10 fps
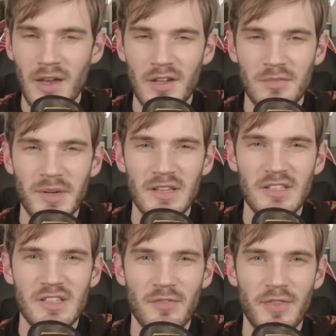And it's mainly
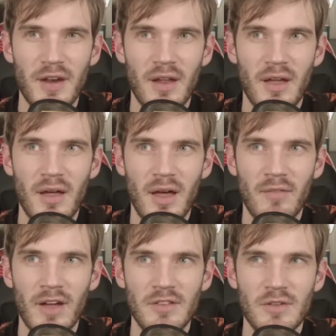stuff that uh, I, have had